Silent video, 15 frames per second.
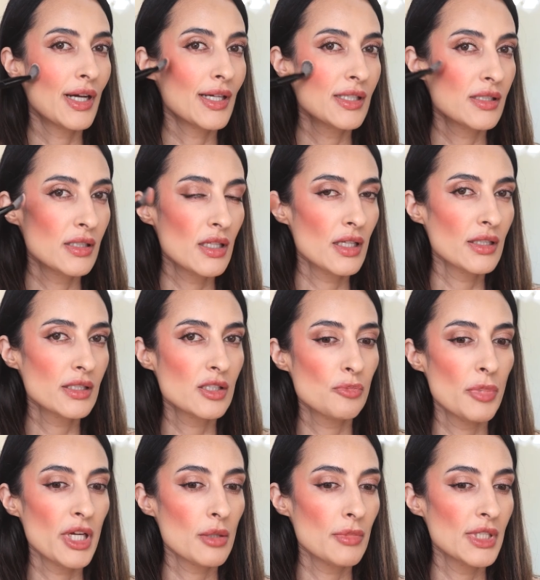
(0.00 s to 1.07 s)
I see that it's
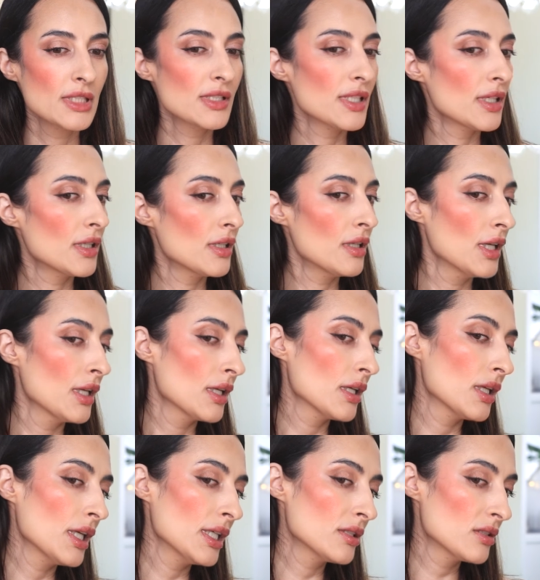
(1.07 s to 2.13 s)
pigmented.
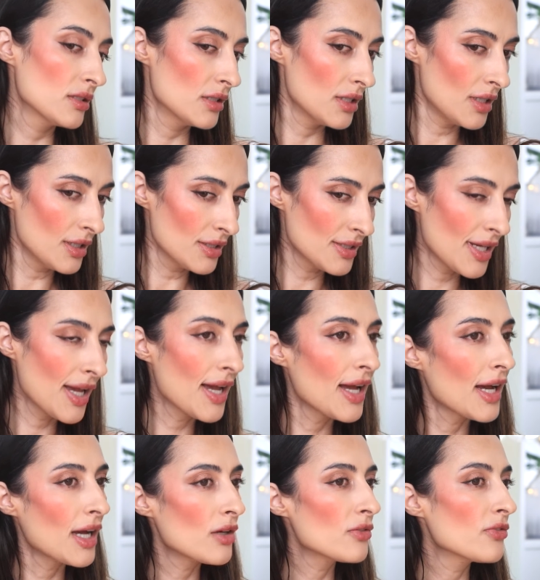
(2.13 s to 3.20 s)
It does
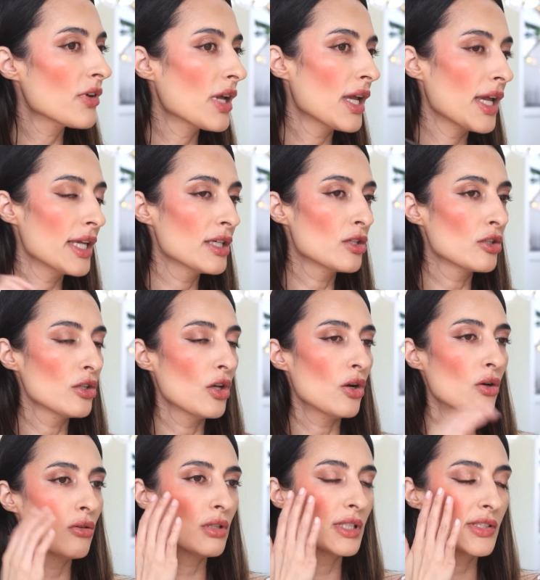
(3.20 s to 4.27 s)
have a
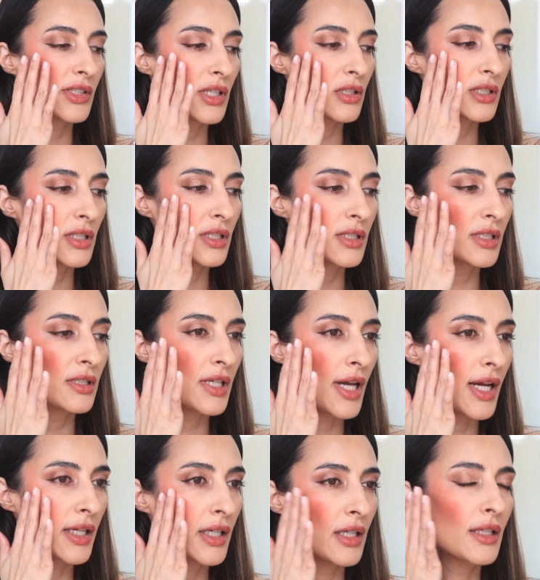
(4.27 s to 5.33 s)
glow. Let's see, is it
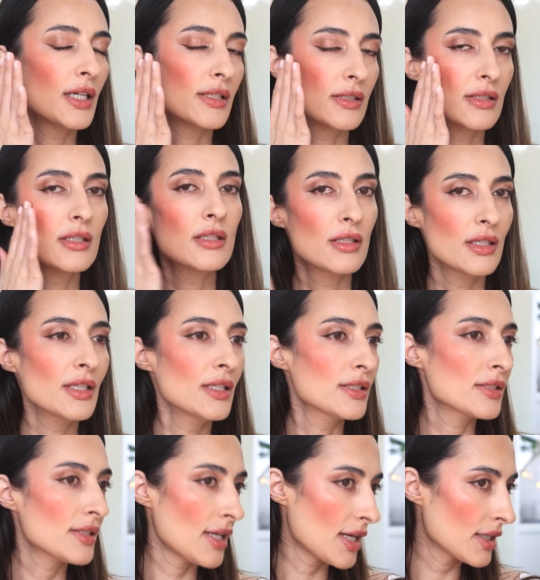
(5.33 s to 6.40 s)
tacky? Yes, it
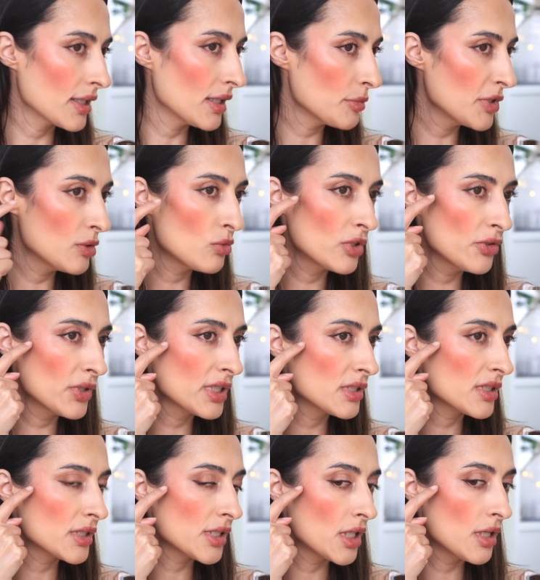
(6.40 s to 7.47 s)
is tacky. I mean, well, you can
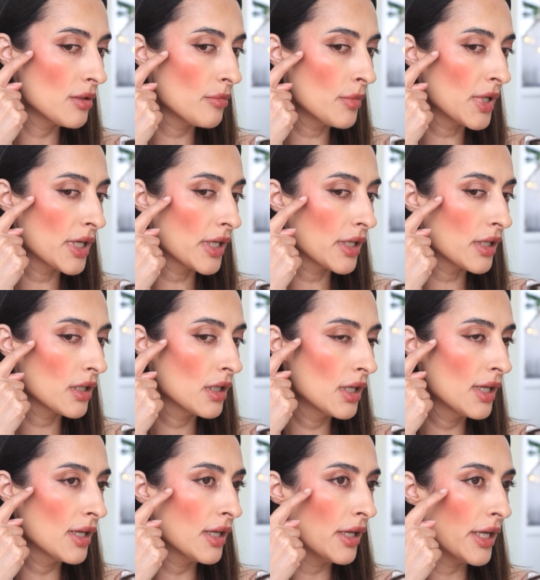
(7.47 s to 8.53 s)
see my
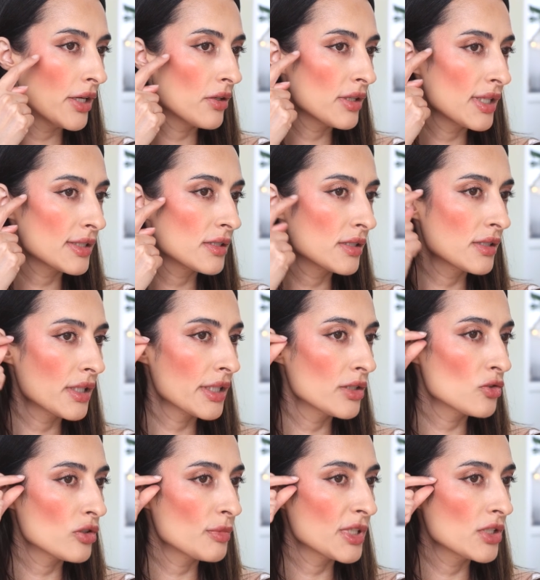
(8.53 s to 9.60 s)
hair that's sticking
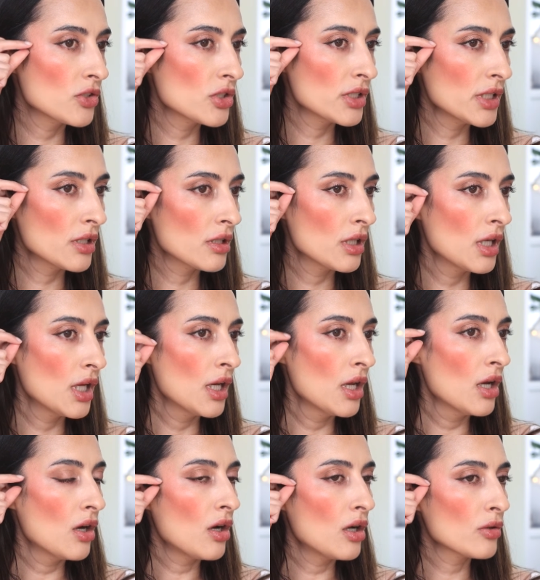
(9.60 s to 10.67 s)
to my cheek
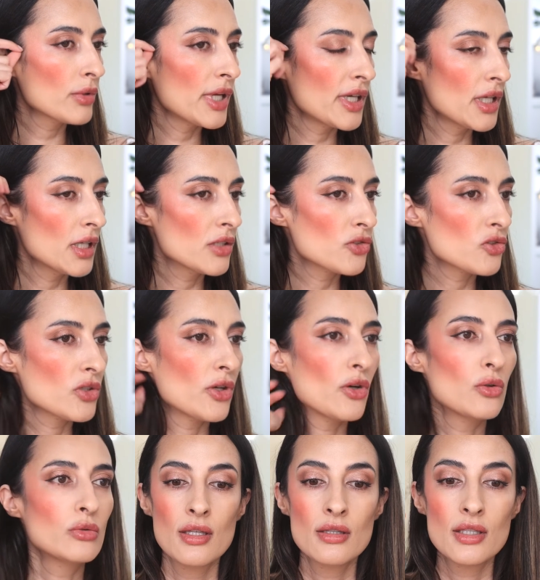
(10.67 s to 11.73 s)
already.
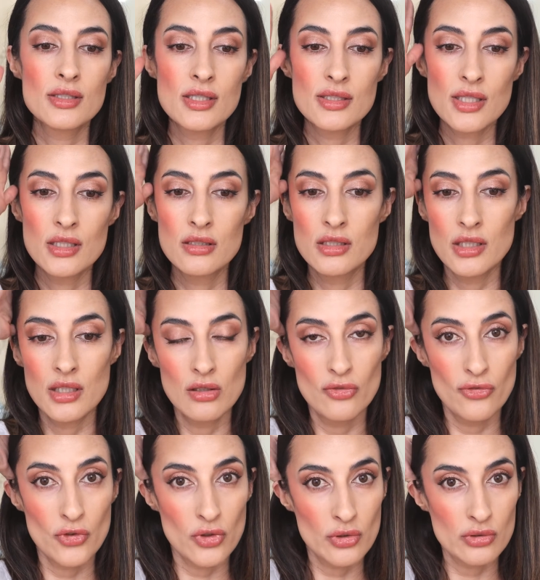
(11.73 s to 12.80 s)
So this is ideal
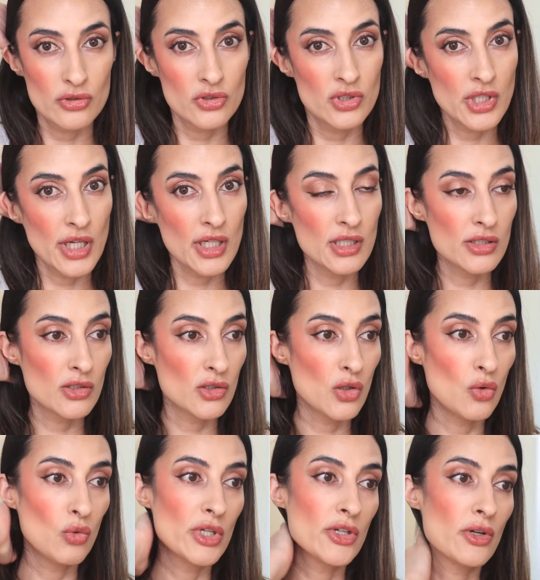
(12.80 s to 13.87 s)
for those days
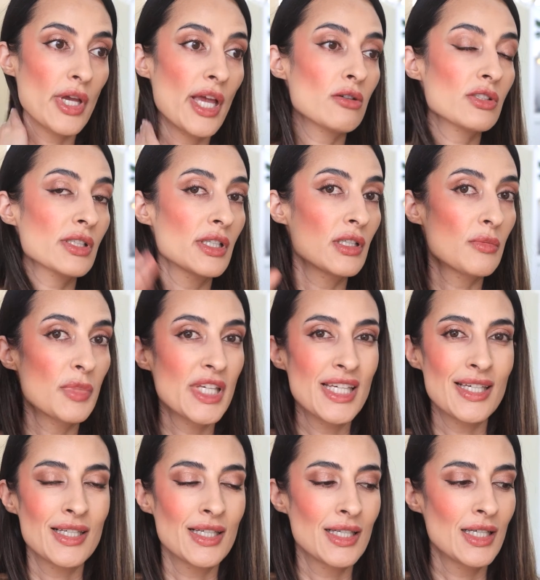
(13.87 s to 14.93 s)
when your hair is gonna be